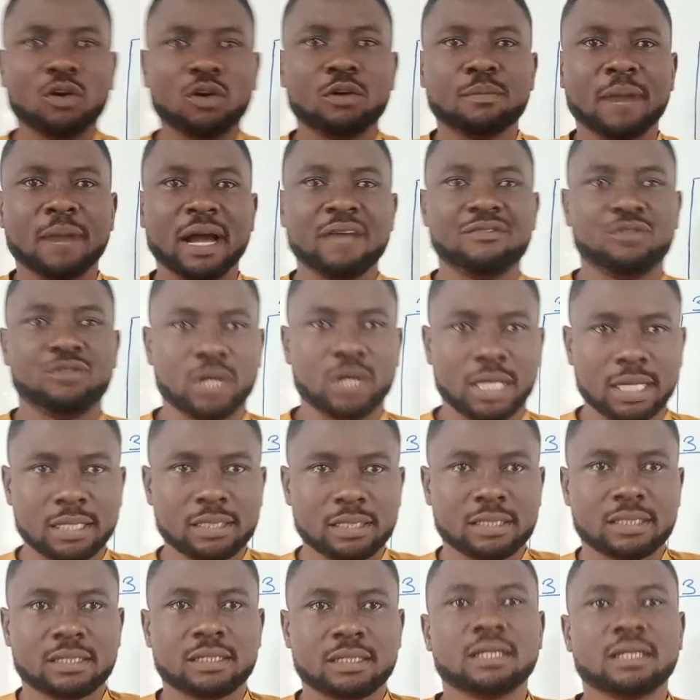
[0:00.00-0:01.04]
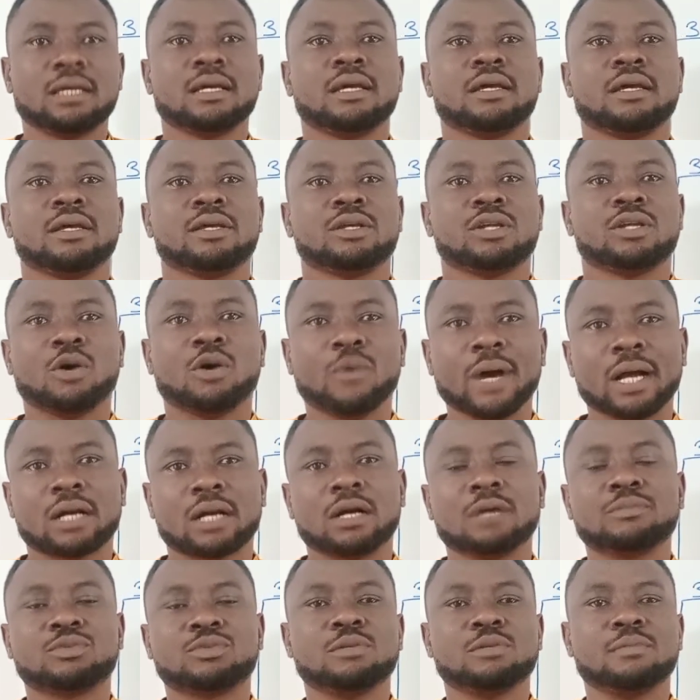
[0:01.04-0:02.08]
Hello my viewers, you're
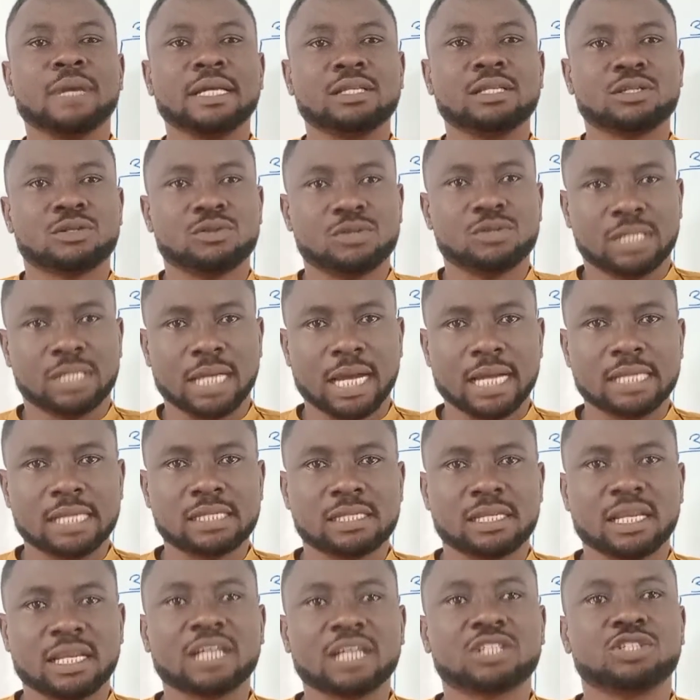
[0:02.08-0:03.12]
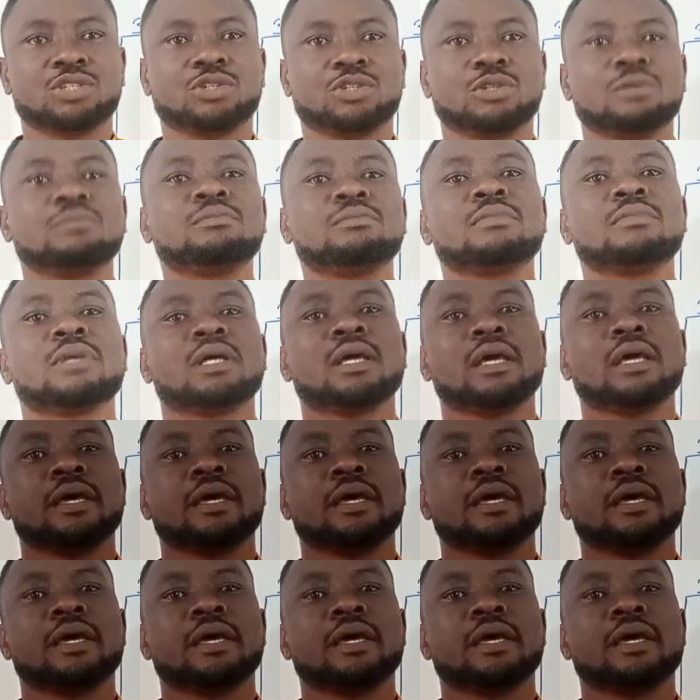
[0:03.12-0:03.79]
welcome to Medical Science Lecture Room.